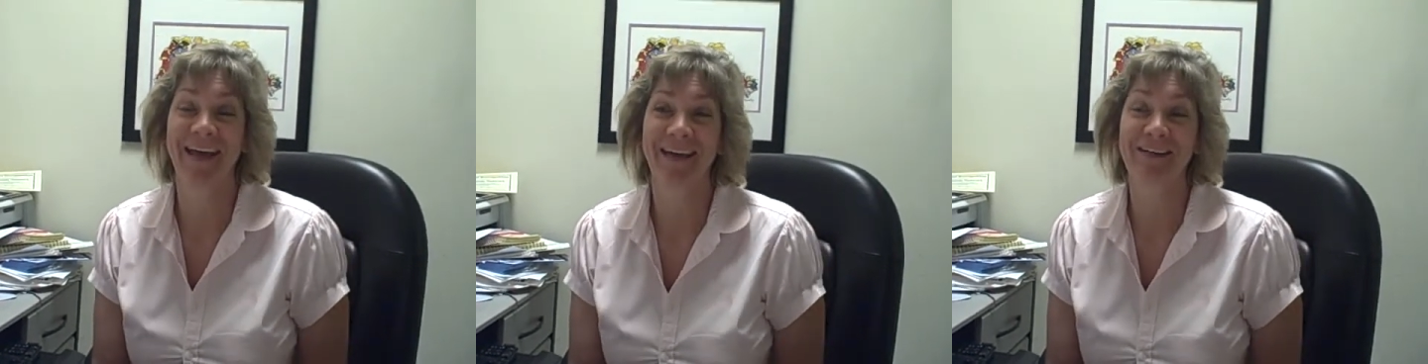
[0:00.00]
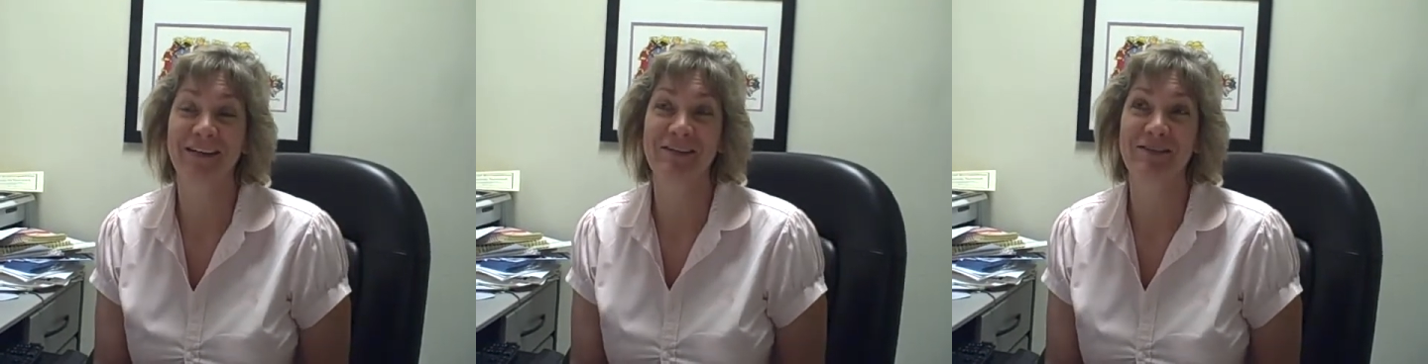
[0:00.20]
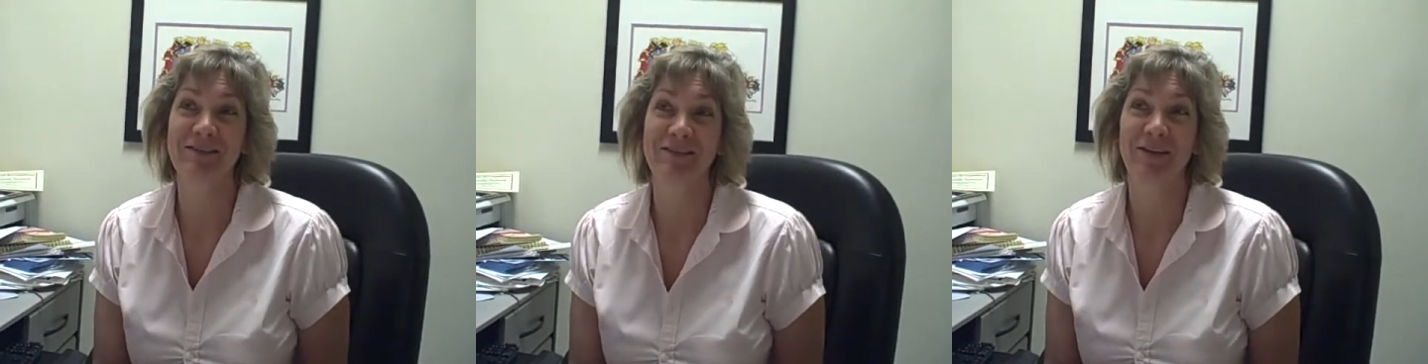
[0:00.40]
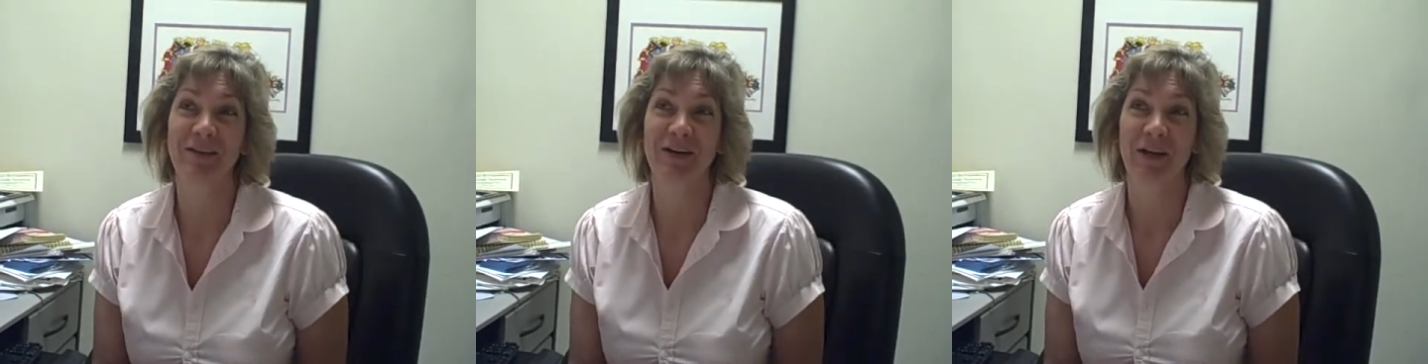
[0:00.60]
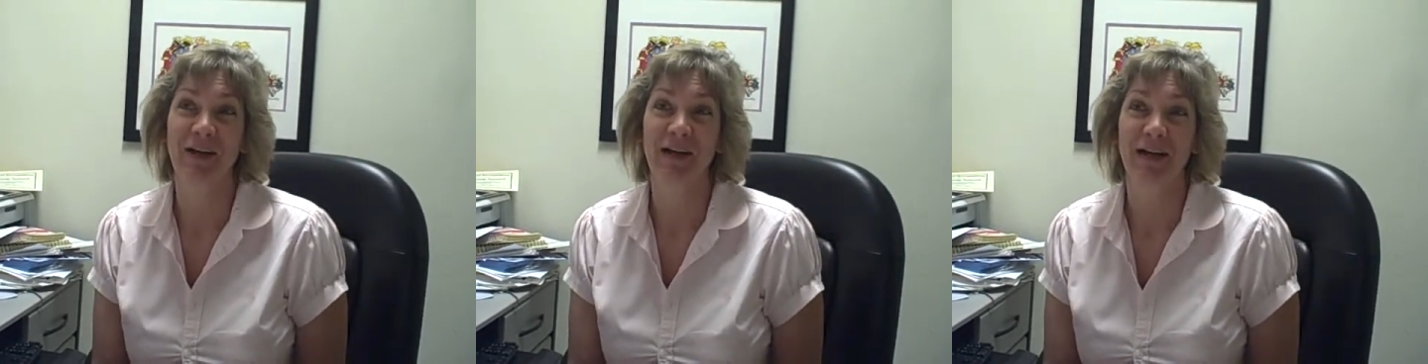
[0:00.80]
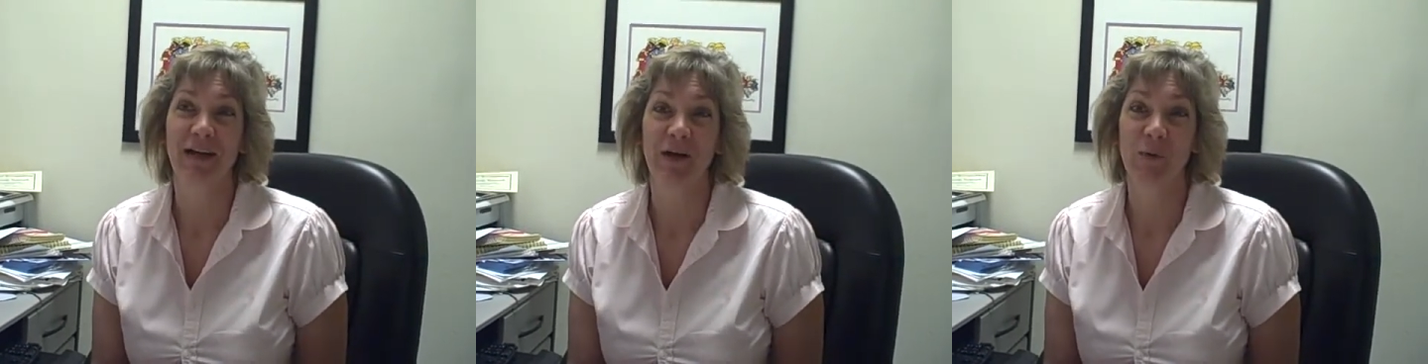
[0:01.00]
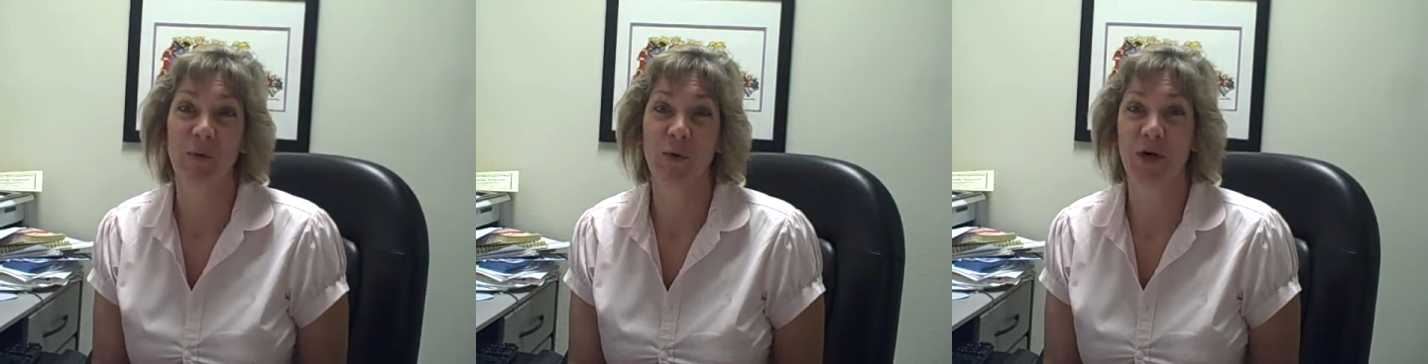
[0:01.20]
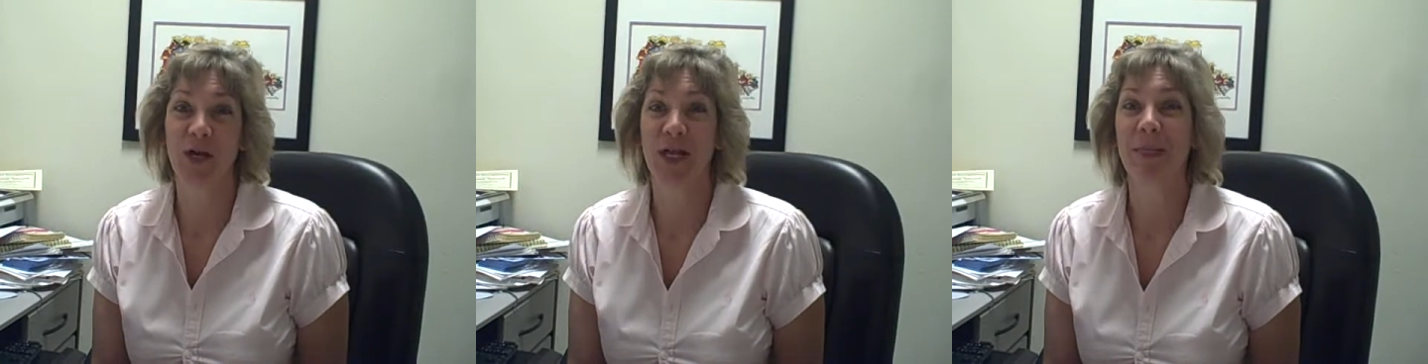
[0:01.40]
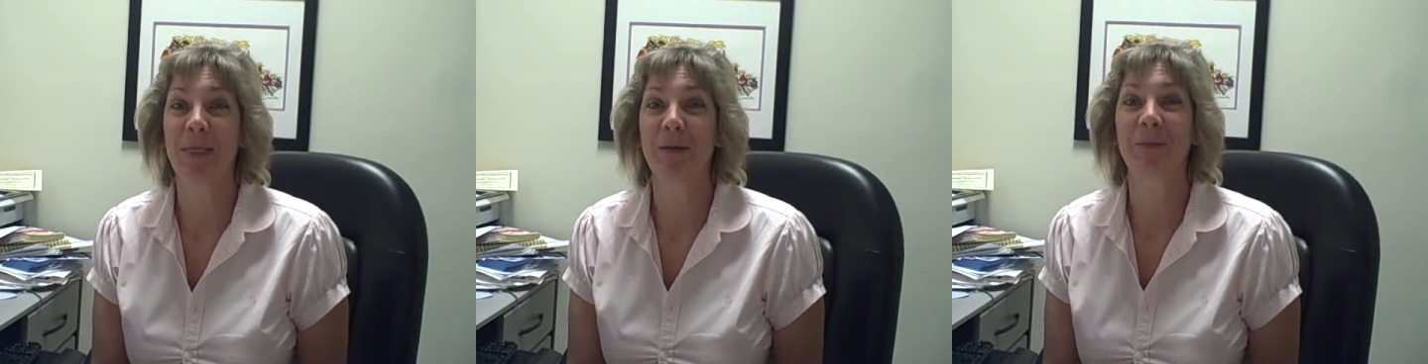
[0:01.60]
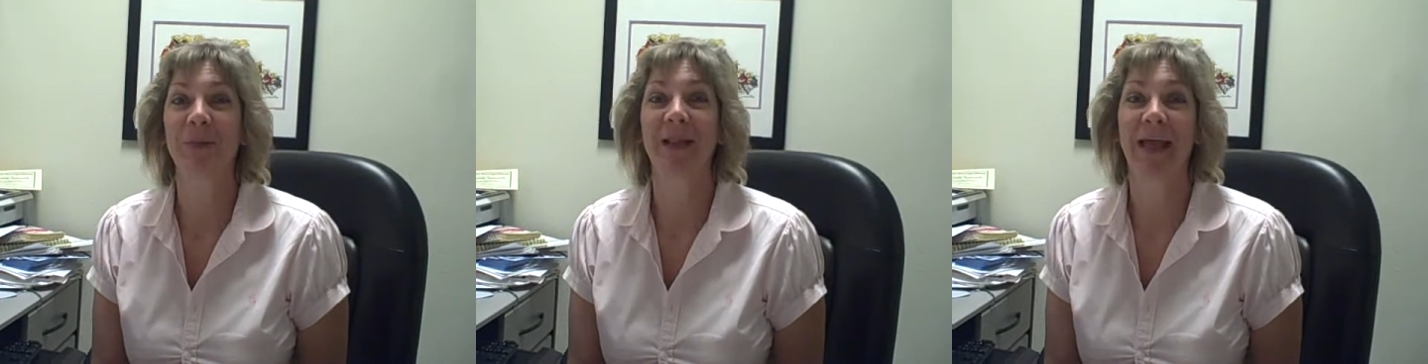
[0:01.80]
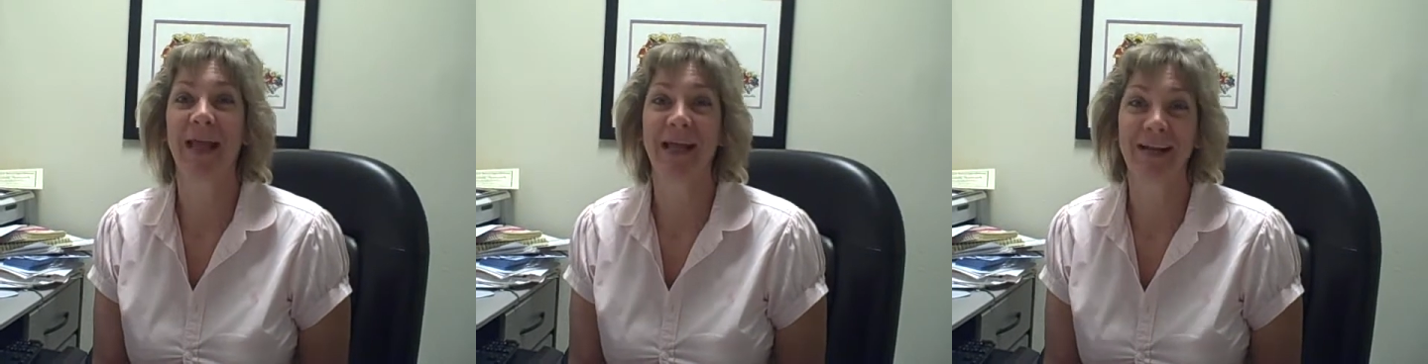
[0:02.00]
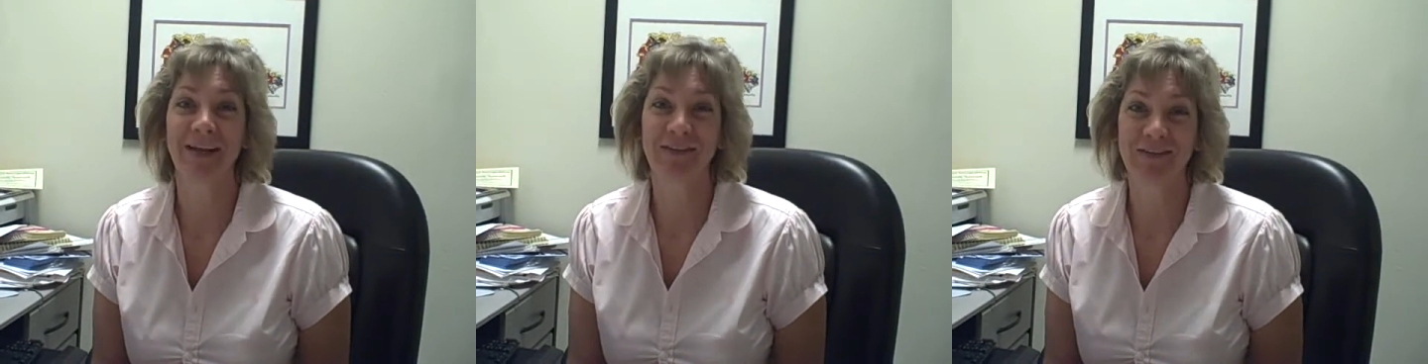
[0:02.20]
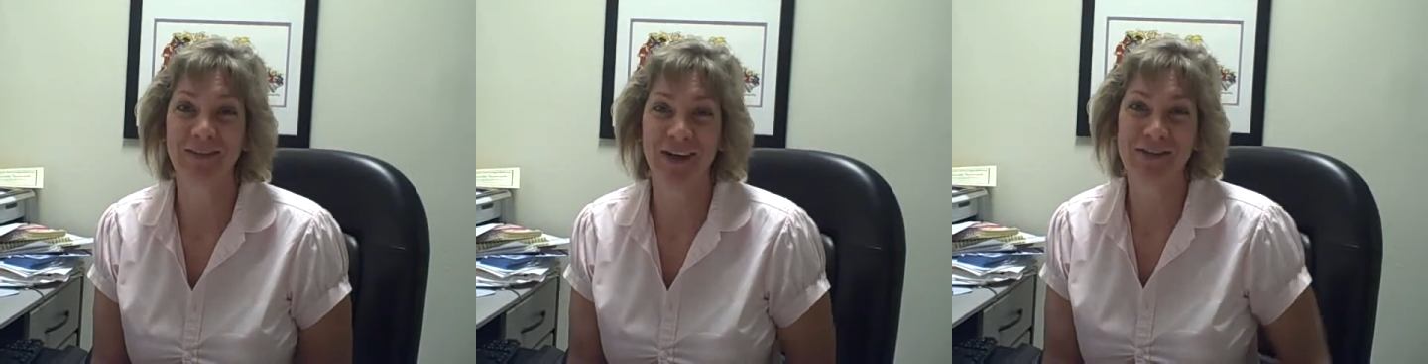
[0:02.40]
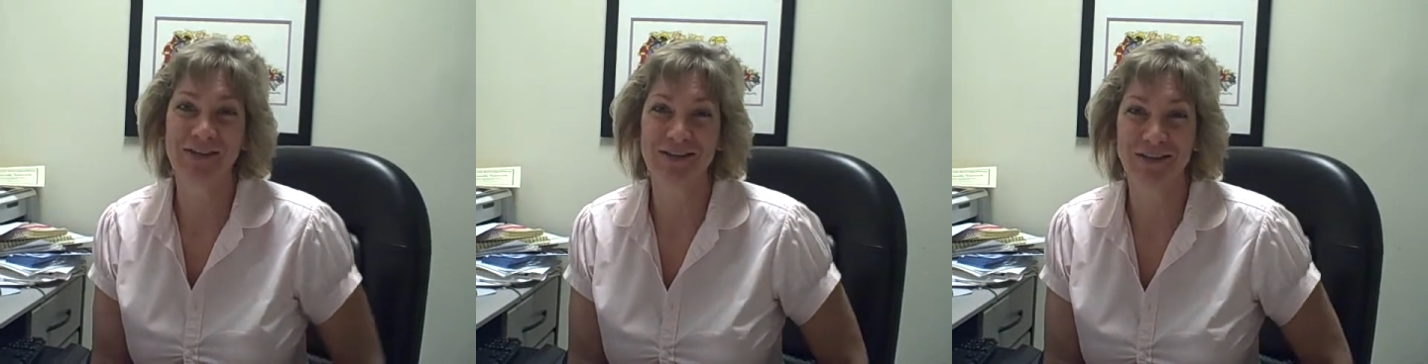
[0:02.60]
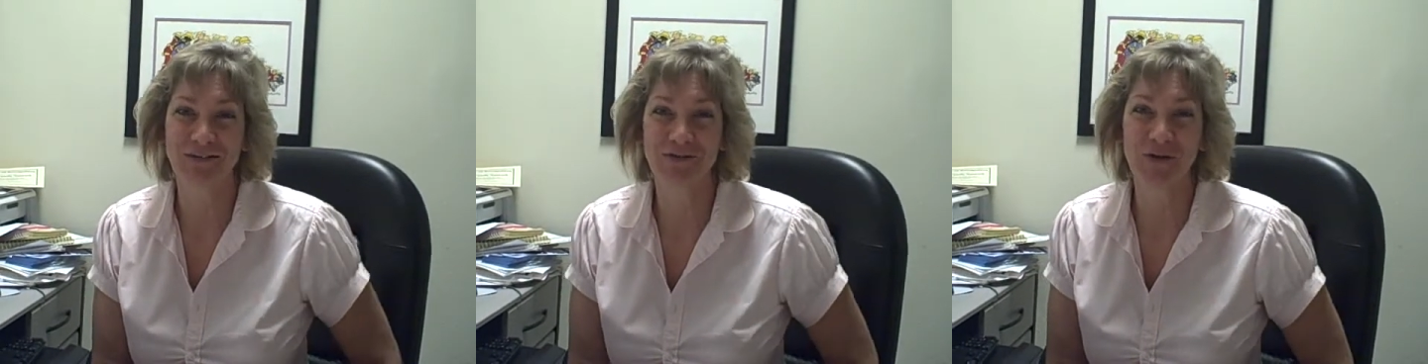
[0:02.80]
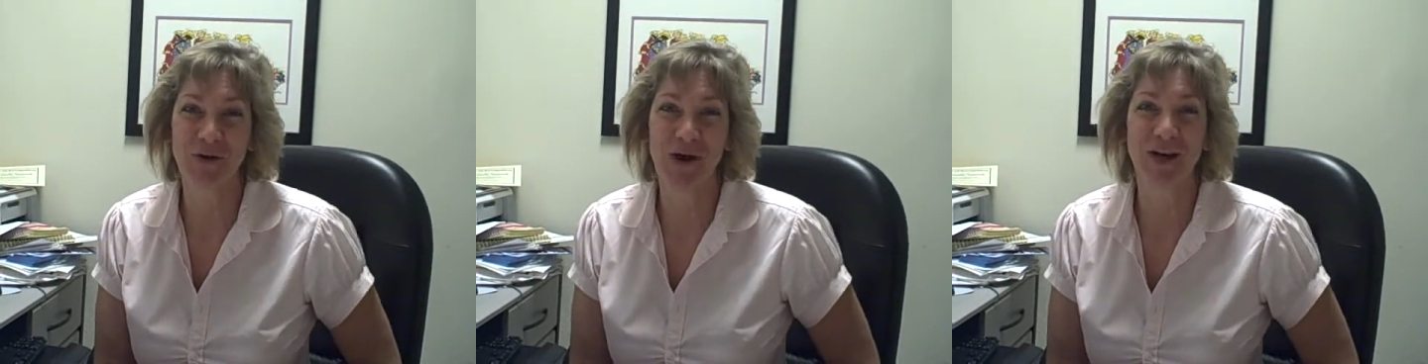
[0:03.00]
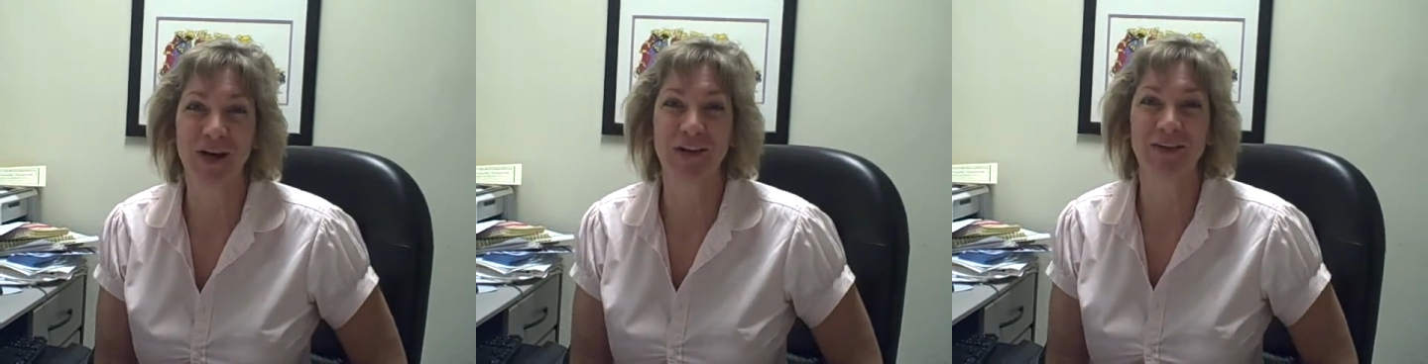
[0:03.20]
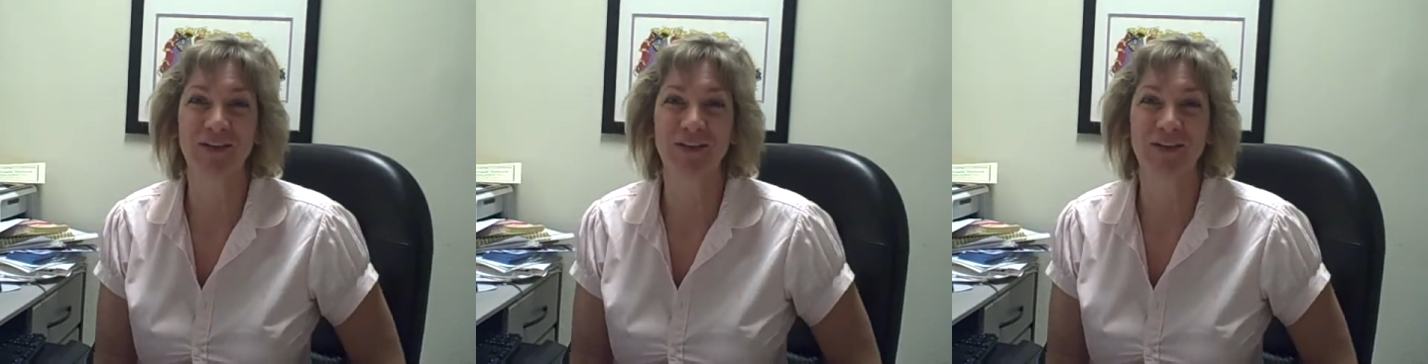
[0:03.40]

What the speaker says: in, and we're in the planning stages of trying to